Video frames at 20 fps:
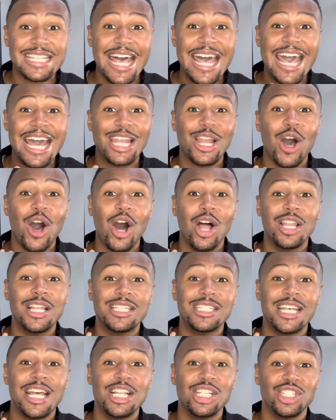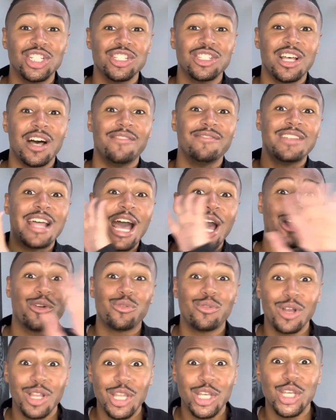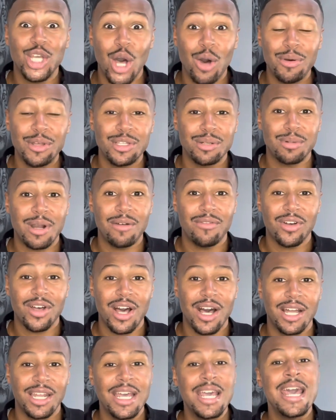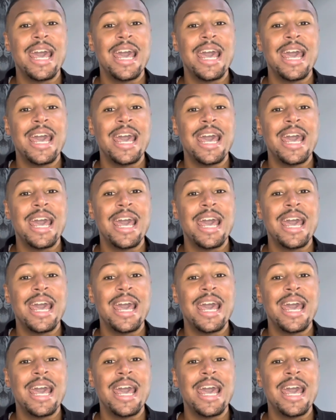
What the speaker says: I had all intentions of not really going to BravoCon.